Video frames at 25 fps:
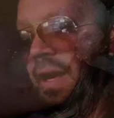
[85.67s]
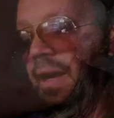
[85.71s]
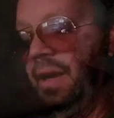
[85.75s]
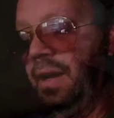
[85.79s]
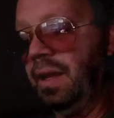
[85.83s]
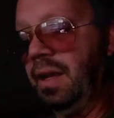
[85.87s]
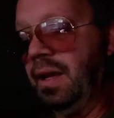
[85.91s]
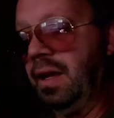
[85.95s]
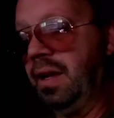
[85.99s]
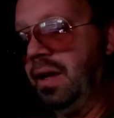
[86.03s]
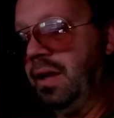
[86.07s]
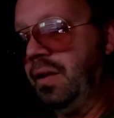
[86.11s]

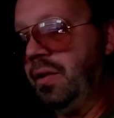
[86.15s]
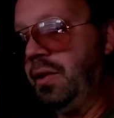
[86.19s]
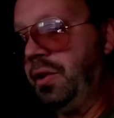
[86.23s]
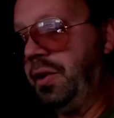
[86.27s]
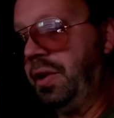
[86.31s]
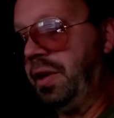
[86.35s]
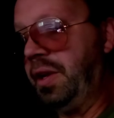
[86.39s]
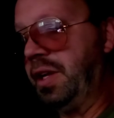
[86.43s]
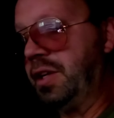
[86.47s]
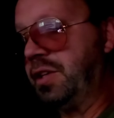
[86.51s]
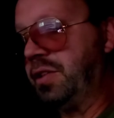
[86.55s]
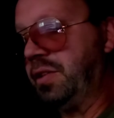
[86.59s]
And
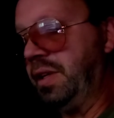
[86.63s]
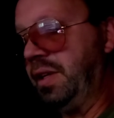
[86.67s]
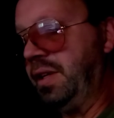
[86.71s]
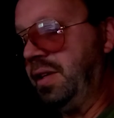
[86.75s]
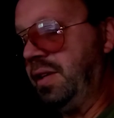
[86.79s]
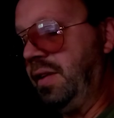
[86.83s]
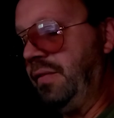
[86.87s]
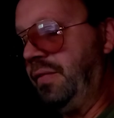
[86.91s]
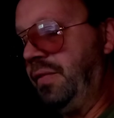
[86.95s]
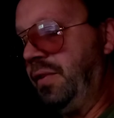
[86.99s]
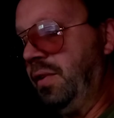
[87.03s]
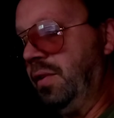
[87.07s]
you can
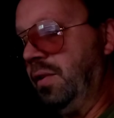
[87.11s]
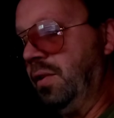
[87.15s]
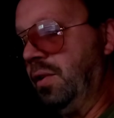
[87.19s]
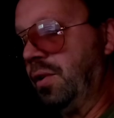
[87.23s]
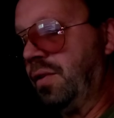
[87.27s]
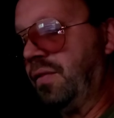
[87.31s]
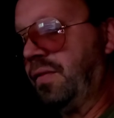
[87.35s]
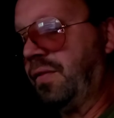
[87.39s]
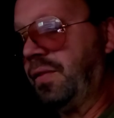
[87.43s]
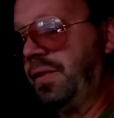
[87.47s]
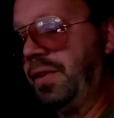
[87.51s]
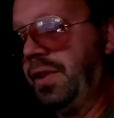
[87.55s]
actually, if you
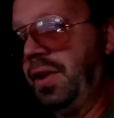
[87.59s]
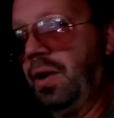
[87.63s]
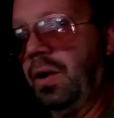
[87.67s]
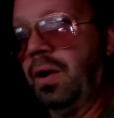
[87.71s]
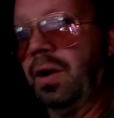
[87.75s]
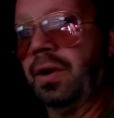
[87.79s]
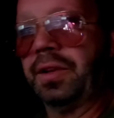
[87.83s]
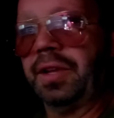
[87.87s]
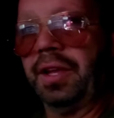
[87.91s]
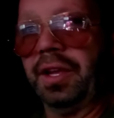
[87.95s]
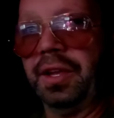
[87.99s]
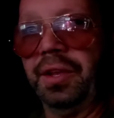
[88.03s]
look for the
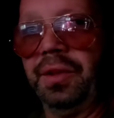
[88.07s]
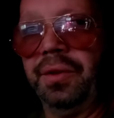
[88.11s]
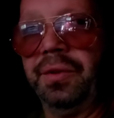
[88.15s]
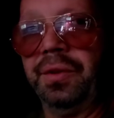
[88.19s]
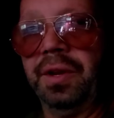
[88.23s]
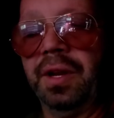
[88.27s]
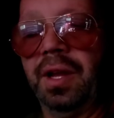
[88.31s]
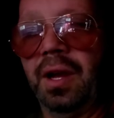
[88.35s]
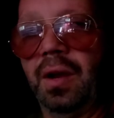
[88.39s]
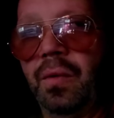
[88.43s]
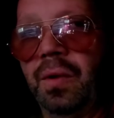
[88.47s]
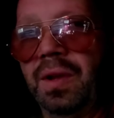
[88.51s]
arcing, you
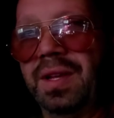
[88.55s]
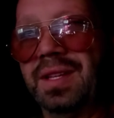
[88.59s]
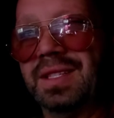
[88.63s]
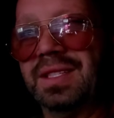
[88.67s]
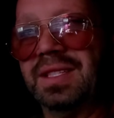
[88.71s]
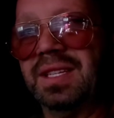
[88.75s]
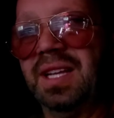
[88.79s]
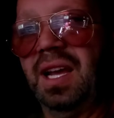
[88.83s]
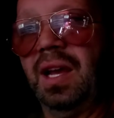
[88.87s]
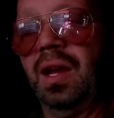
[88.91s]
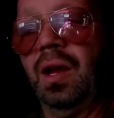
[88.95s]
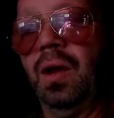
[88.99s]
can
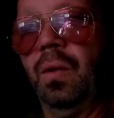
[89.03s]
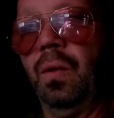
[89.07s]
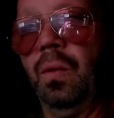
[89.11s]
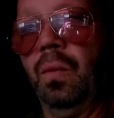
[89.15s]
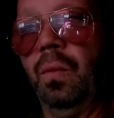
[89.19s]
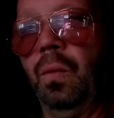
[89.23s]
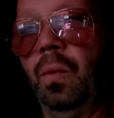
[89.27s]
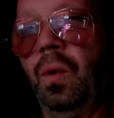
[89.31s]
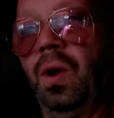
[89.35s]
always tell